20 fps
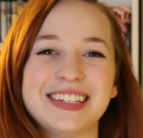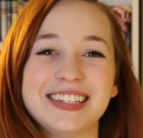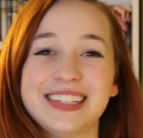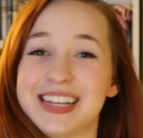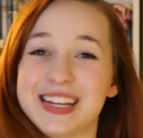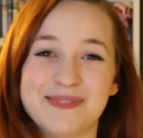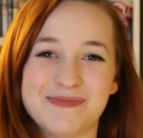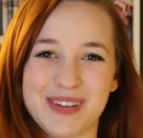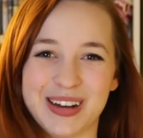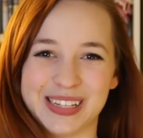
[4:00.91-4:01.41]

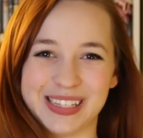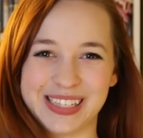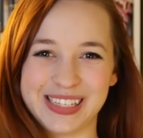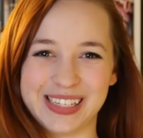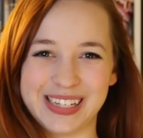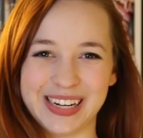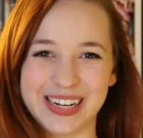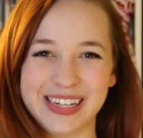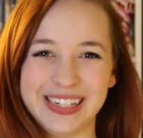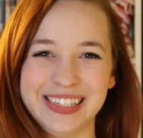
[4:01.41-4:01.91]
sea
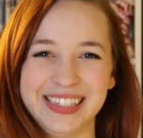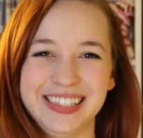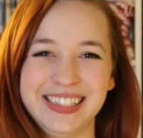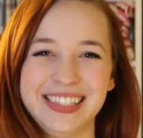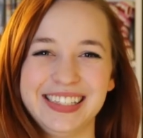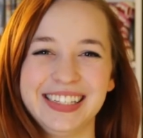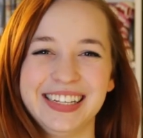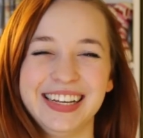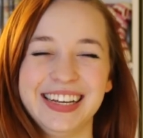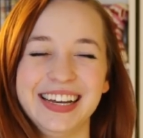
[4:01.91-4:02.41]

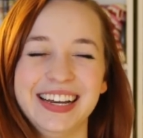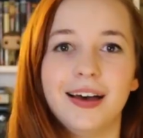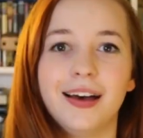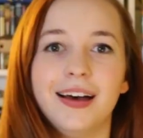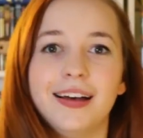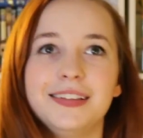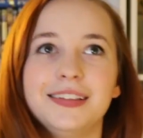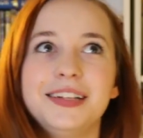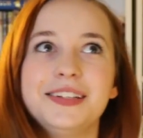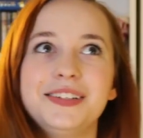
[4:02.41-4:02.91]
monsters.
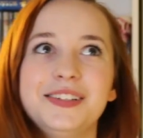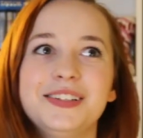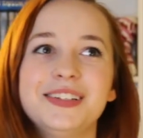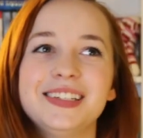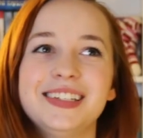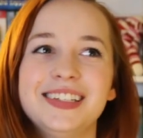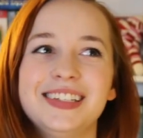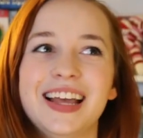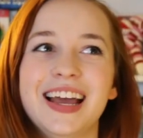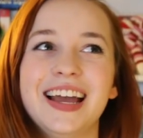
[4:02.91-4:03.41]
Let's
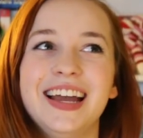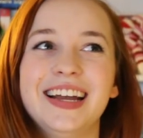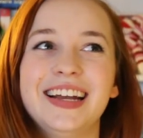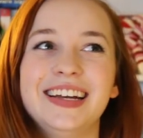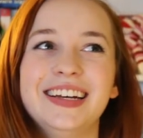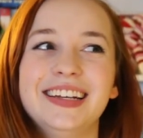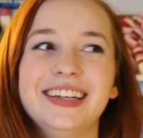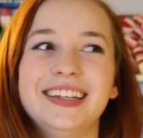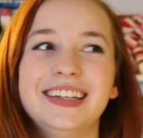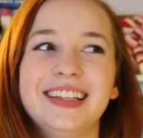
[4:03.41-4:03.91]
just
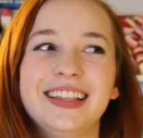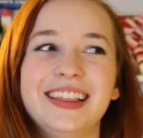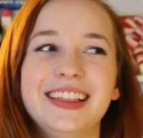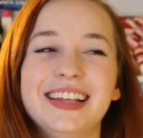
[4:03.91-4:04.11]
say